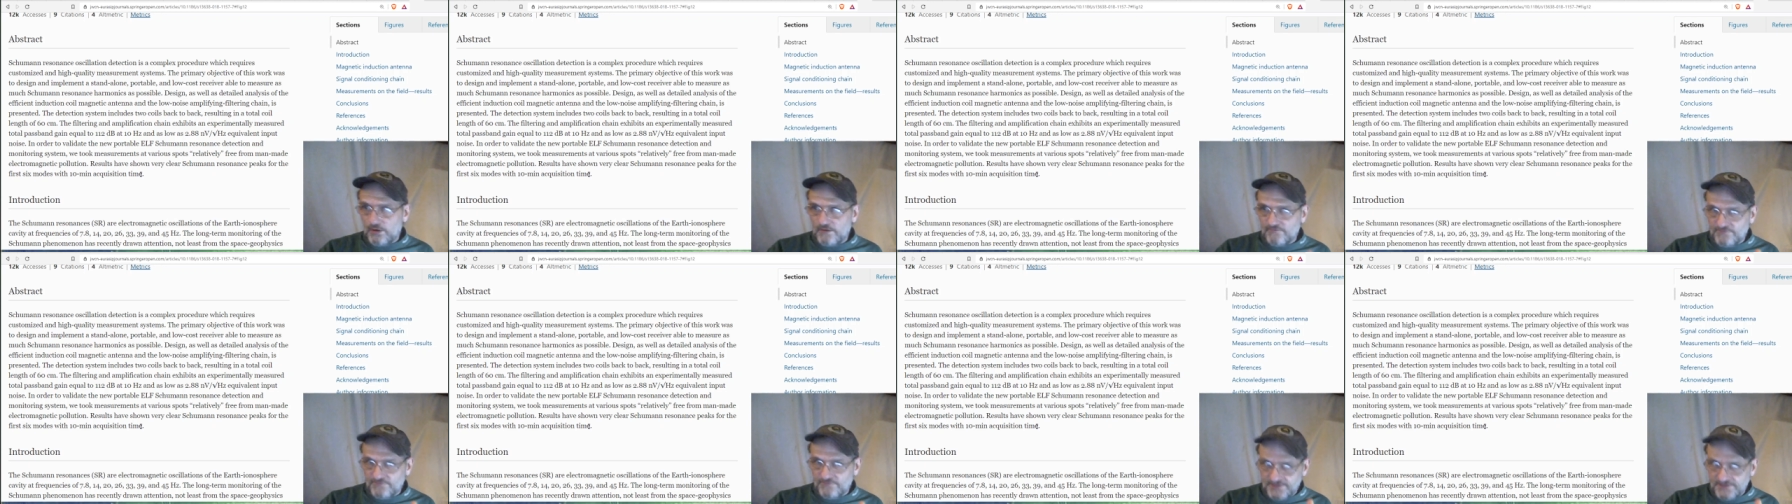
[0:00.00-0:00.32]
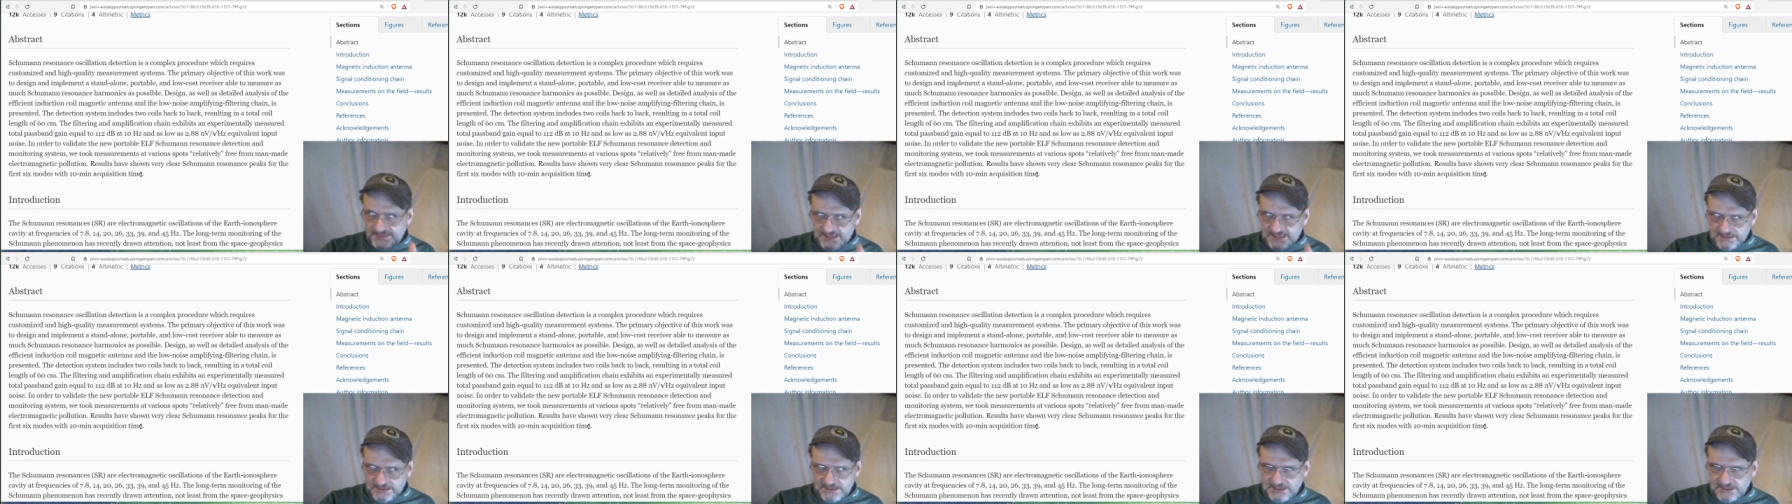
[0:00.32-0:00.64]
of
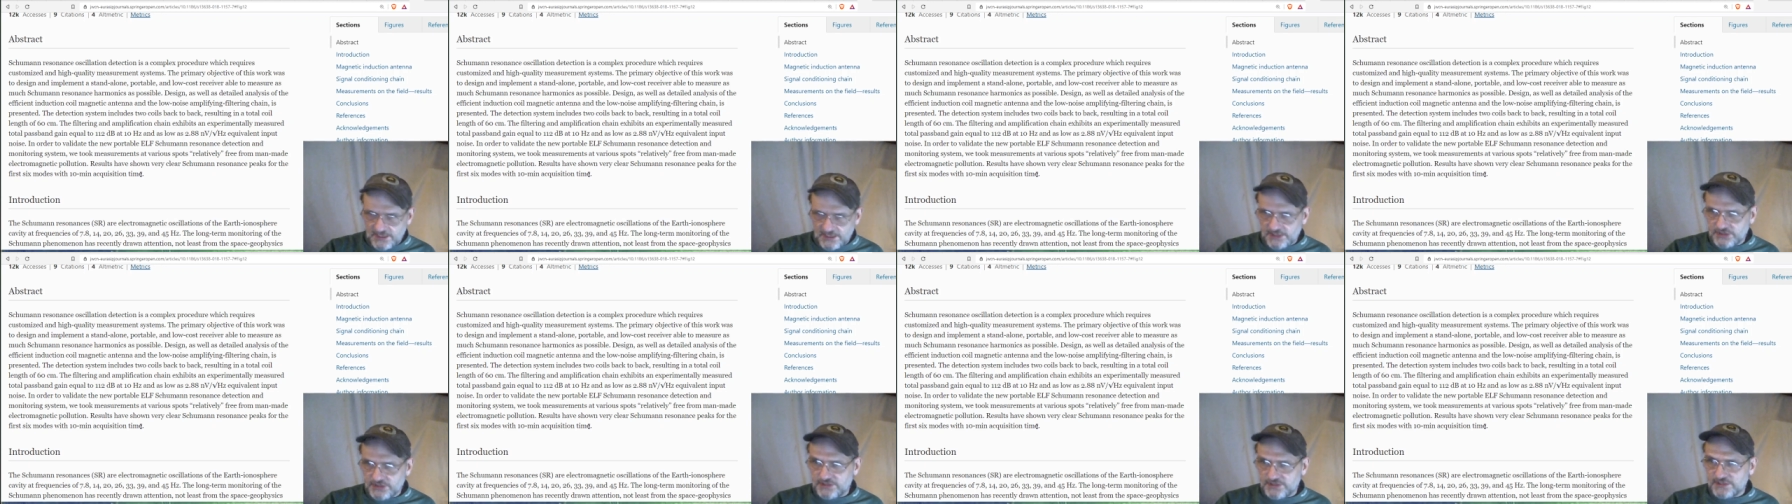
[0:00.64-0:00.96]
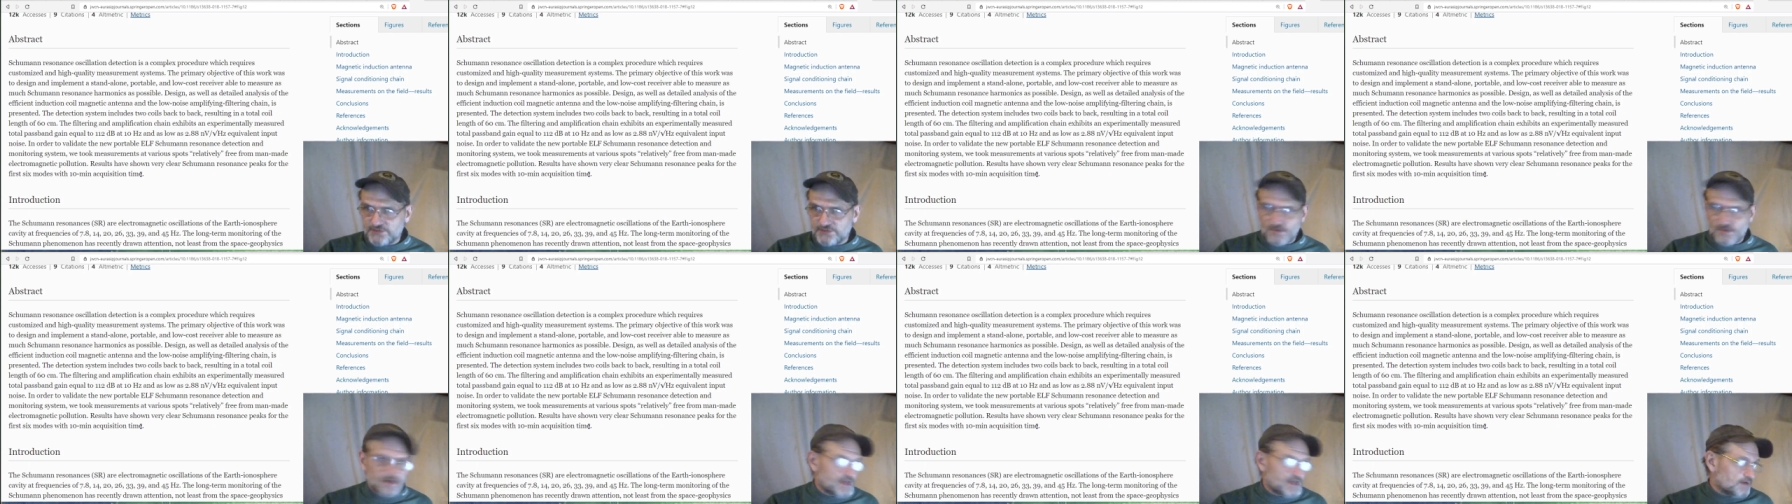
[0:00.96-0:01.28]
this discussion
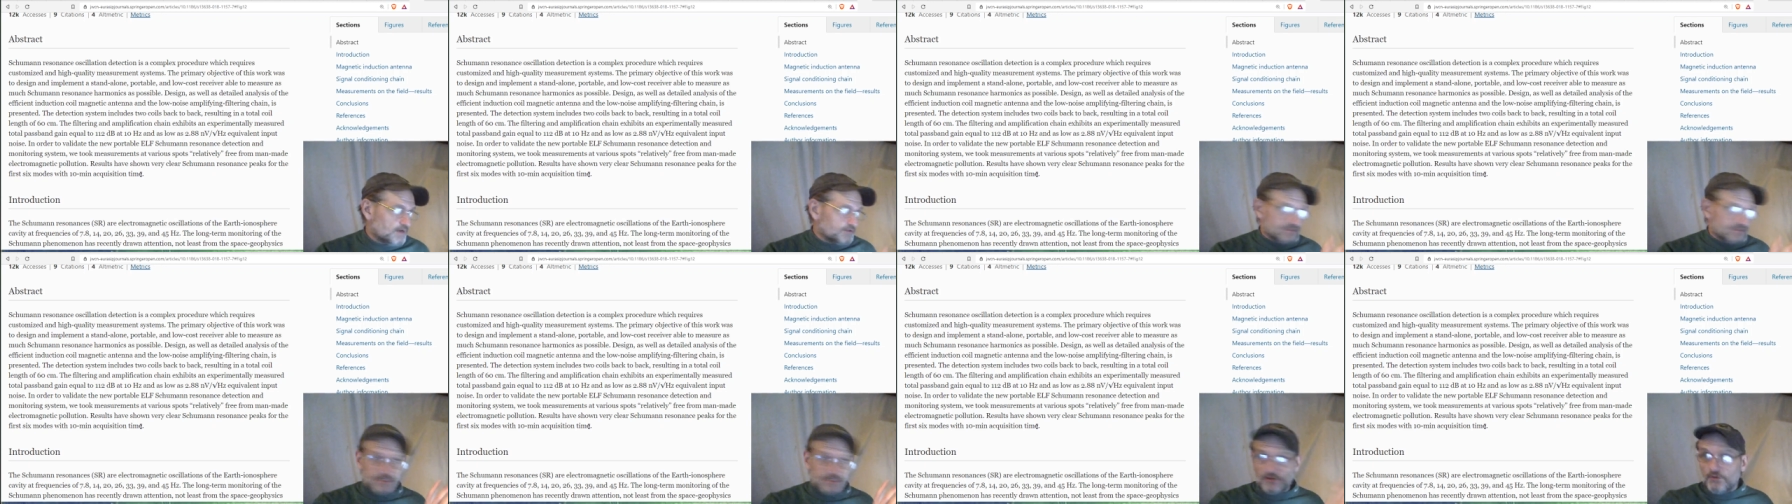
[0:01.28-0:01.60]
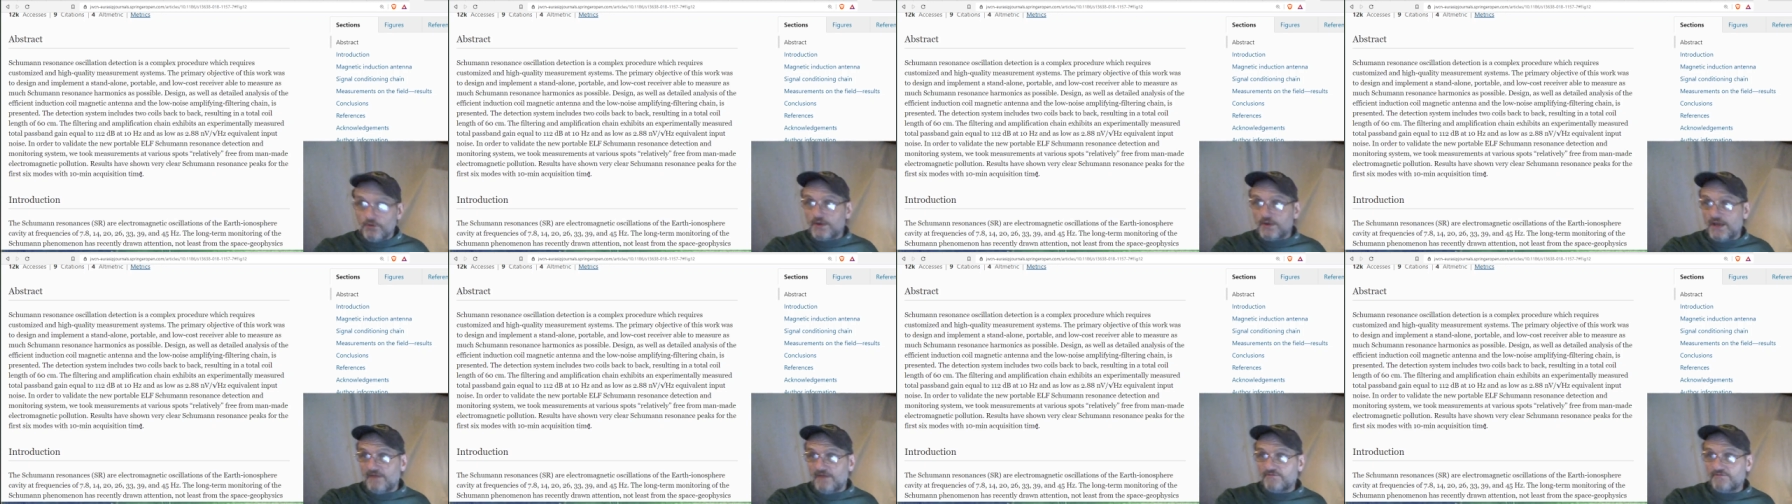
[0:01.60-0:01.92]
is right now because I
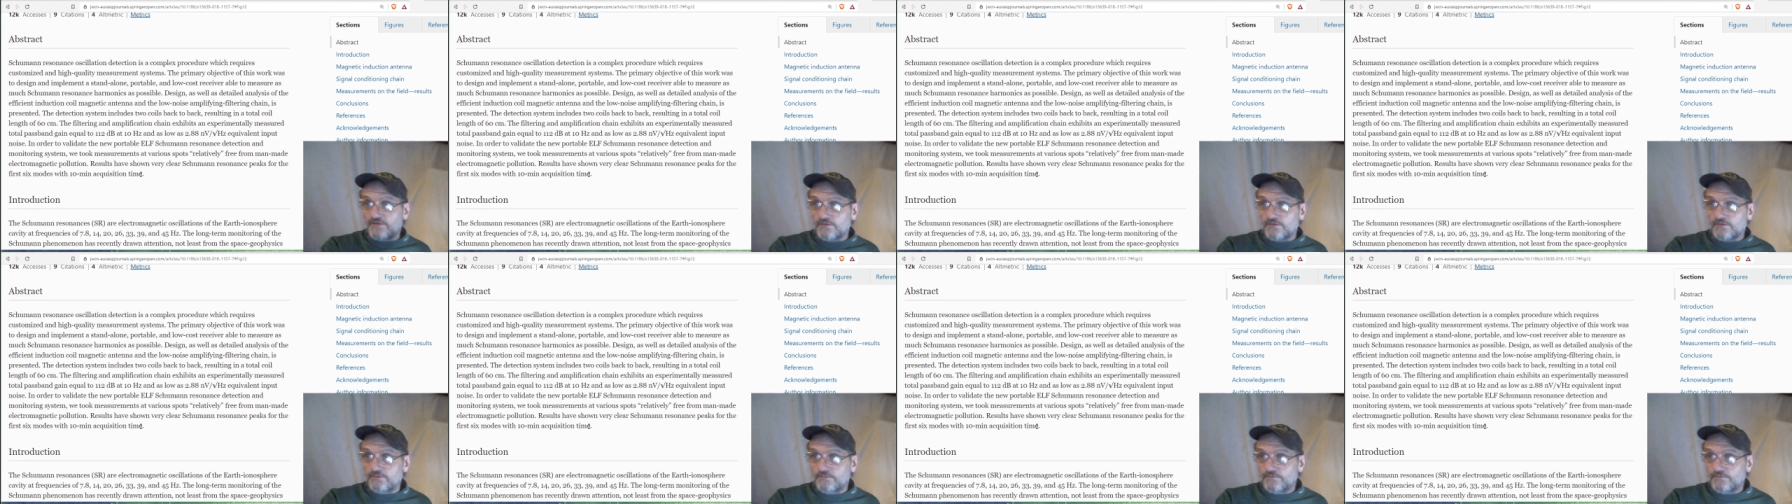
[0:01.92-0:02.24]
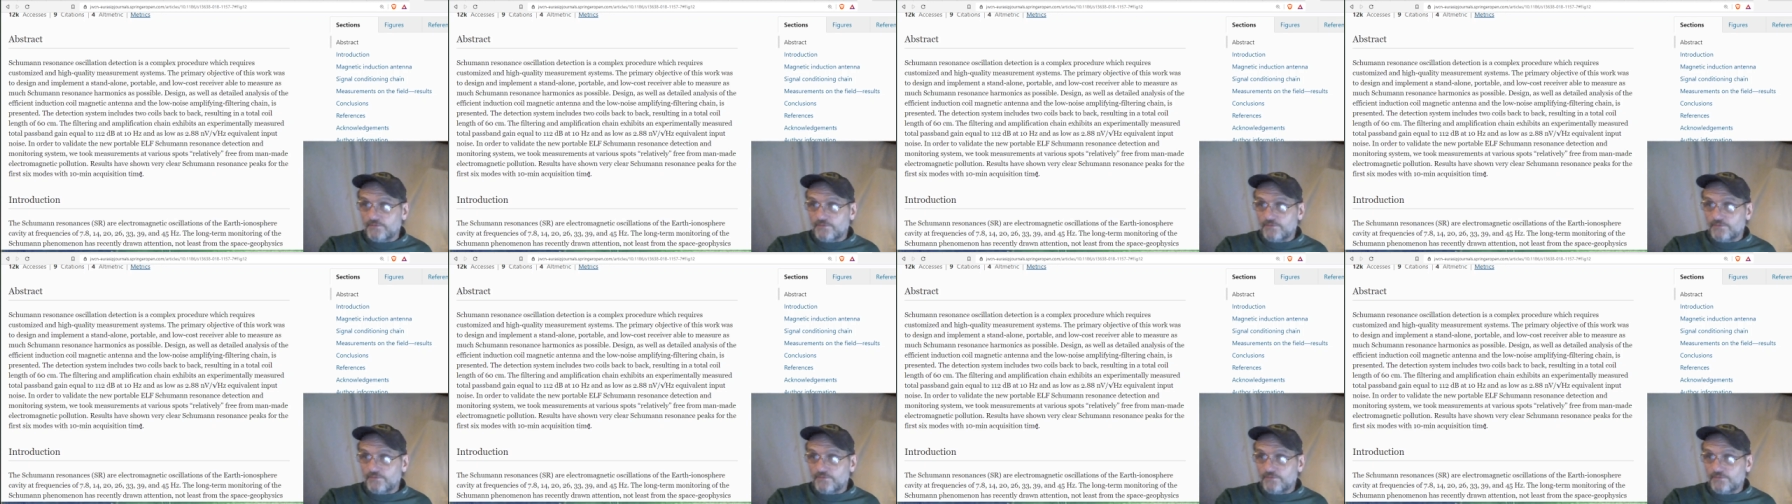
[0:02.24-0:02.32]
don't have the